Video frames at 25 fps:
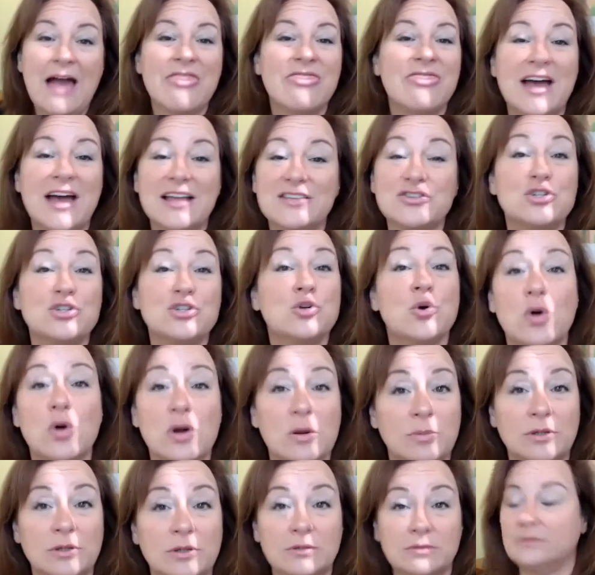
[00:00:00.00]
that's
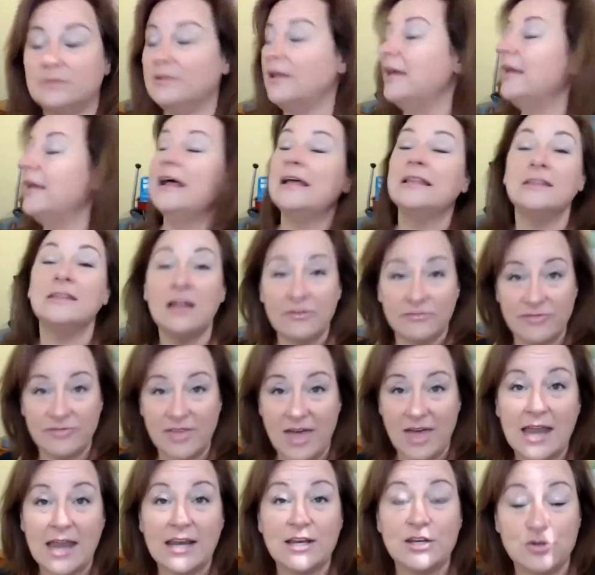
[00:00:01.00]
adorable. And I love
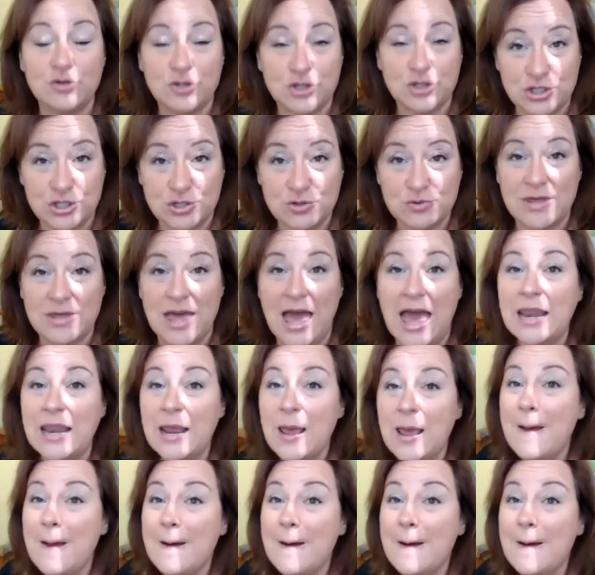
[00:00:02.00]
that. And you should do that.